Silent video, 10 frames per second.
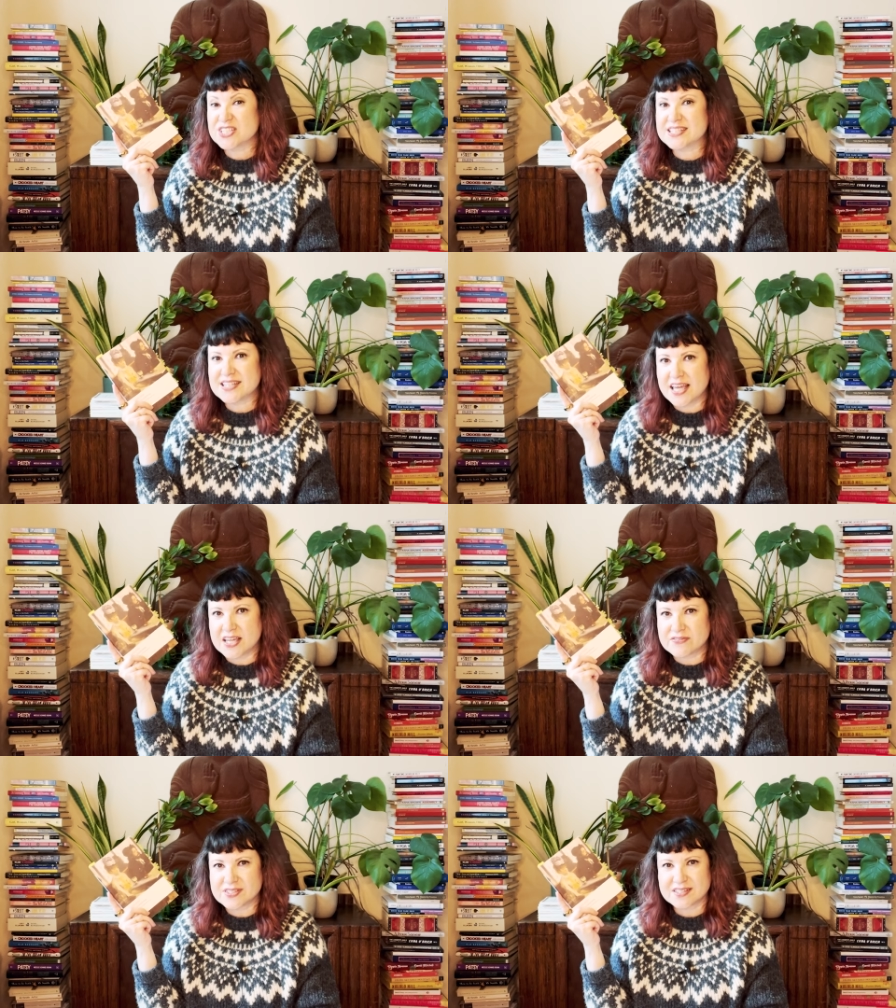
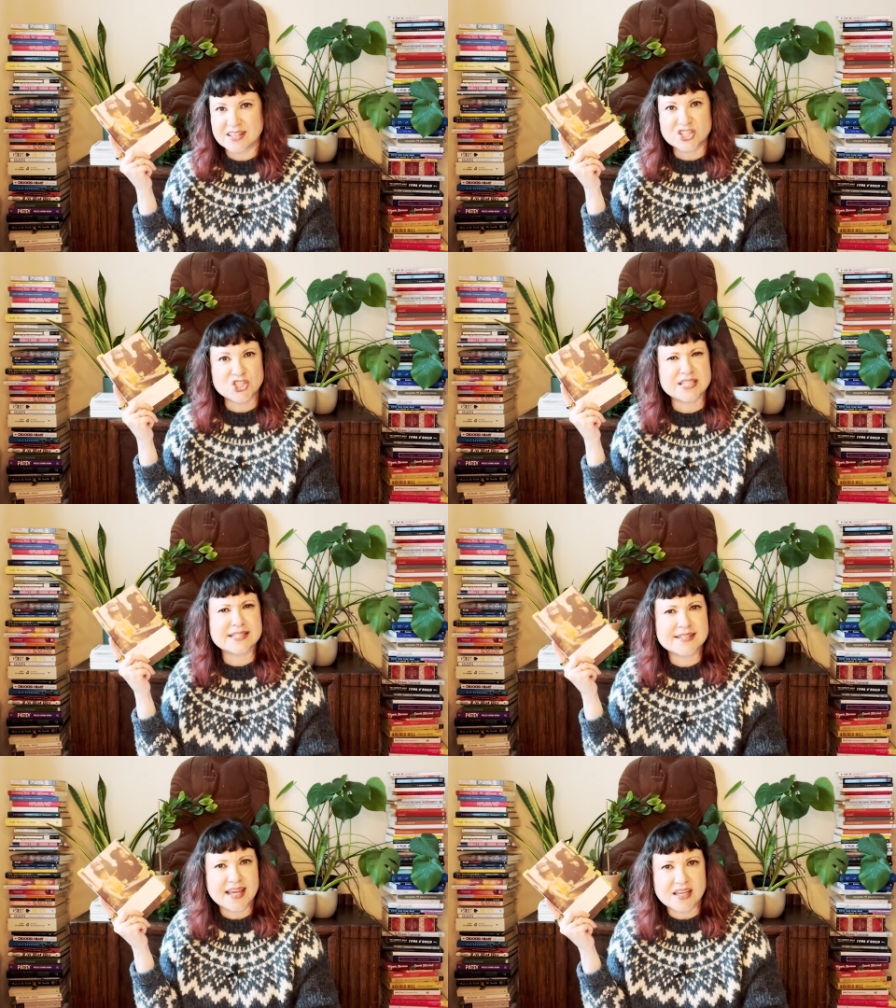saves and she
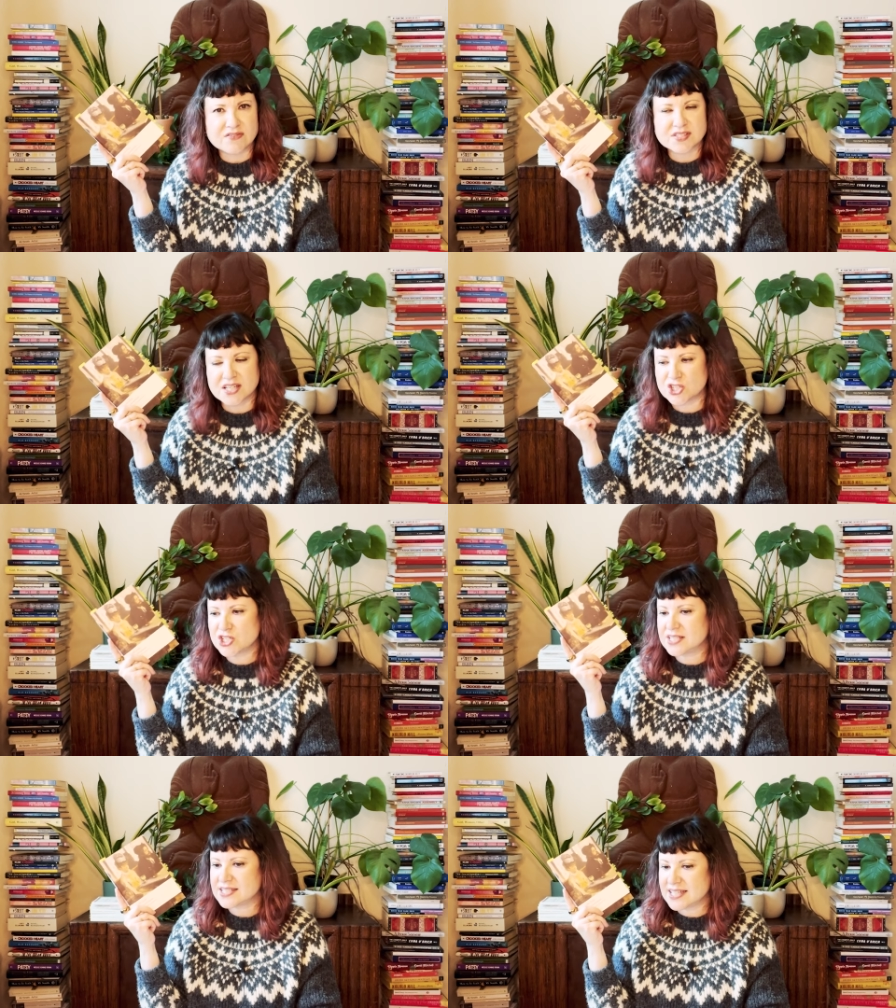saves and
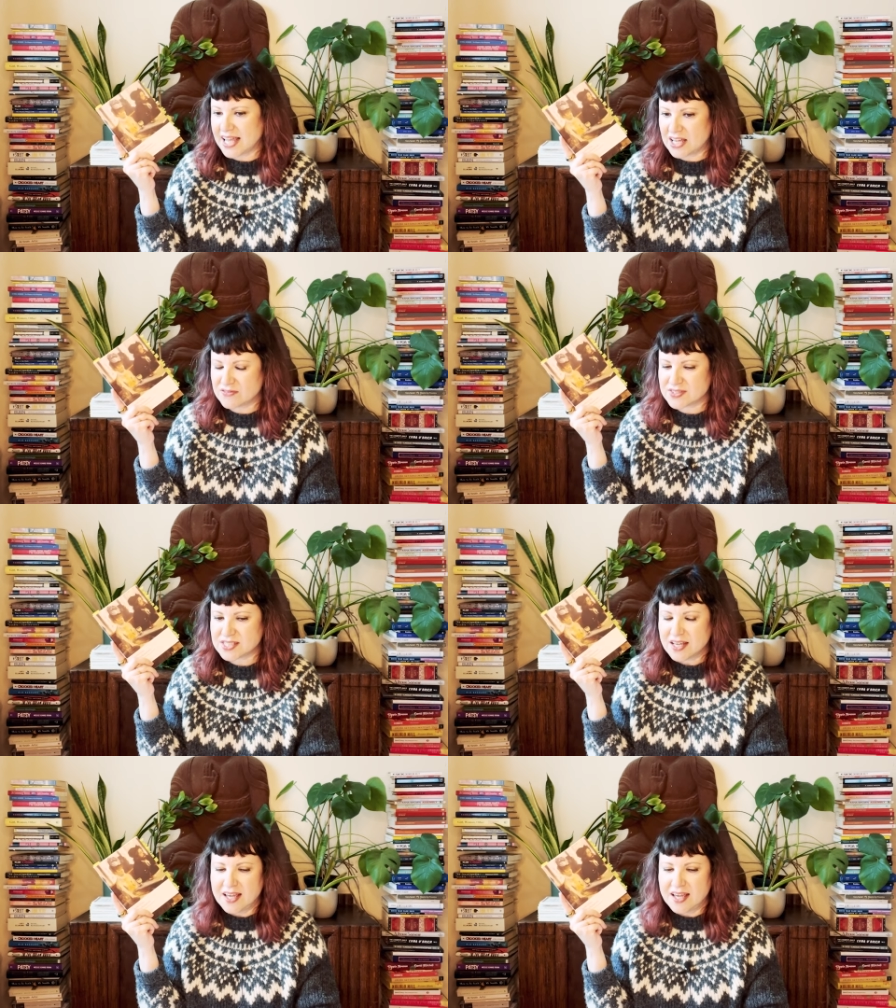she saves.